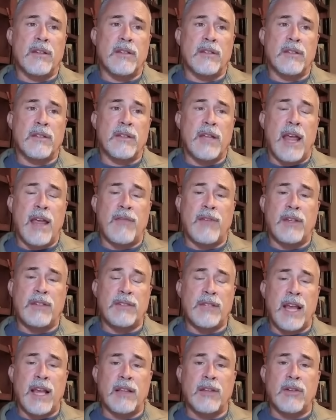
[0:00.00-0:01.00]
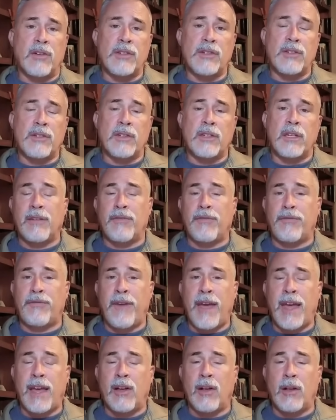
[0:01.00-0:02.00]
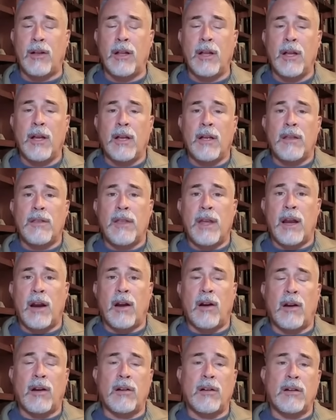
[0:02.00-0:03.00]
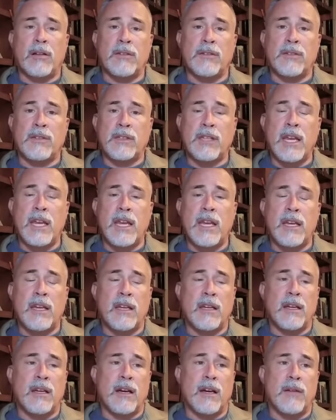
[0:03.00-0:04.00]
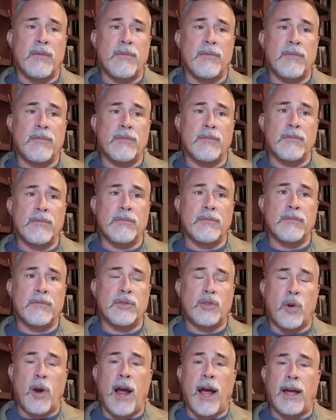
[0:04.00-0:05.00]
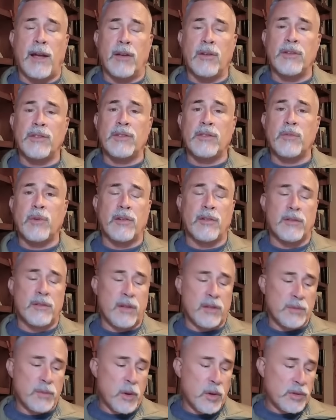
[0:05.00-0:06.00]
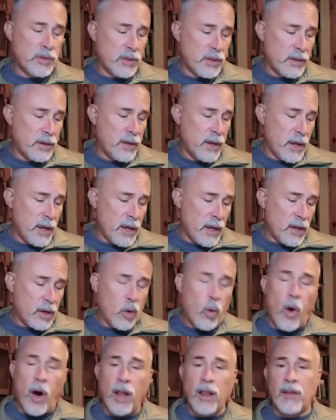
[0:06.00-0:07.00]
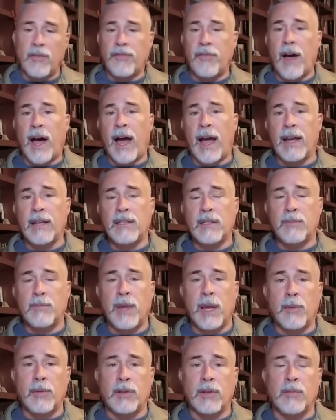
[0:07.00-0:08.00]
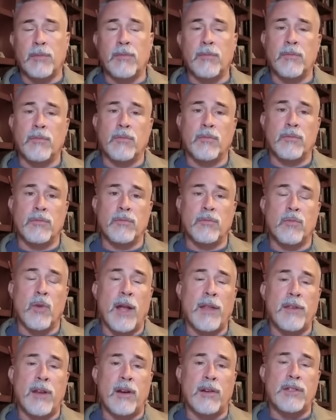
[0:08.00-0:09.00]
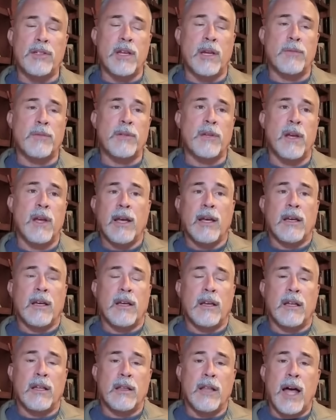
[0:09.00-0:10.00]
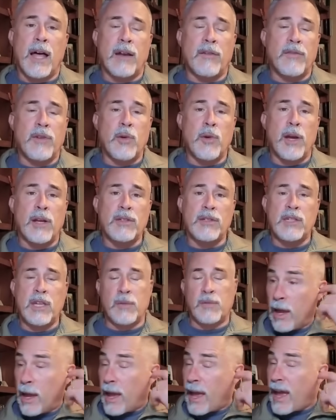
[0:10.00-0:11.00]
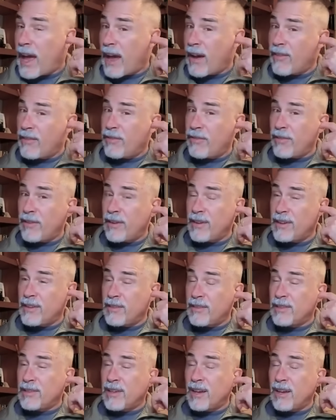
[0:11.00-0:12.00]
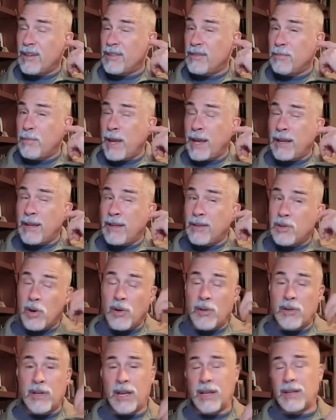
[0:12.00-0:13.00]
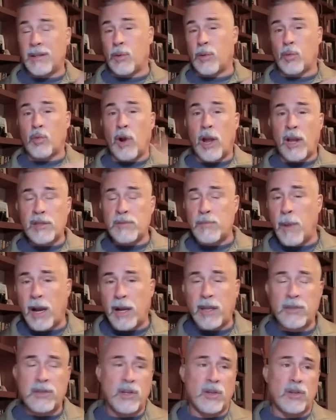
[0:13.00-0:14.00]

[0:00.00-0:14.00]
Navy sailors fail their sea trials when they're supposed to qualify to be able to run their ships. A lot of U.S. ships have been turned into rust buckets.